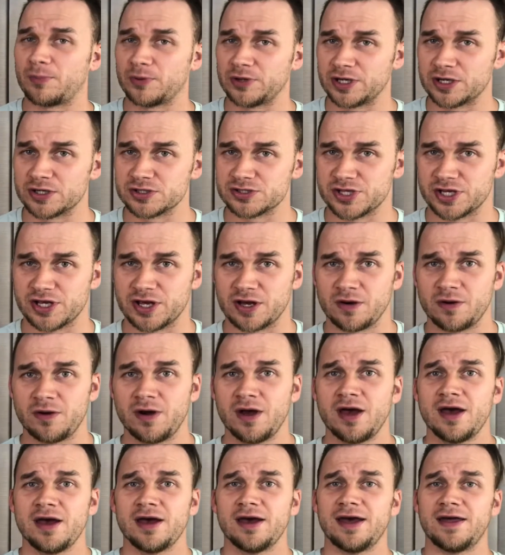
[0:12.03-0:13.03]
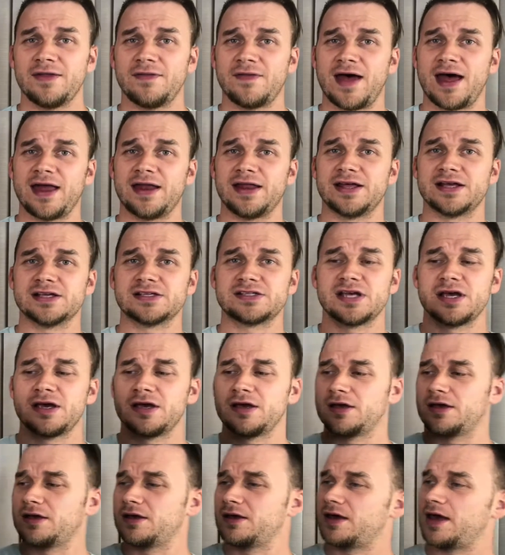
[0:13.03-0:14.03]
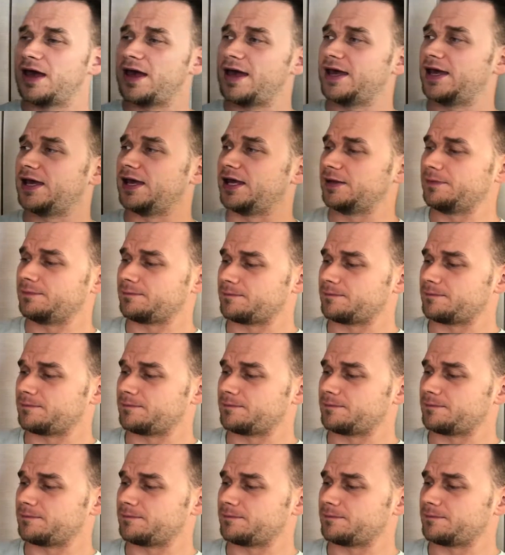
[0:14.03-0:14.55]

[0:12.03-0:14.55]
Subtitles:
years ago, and that is the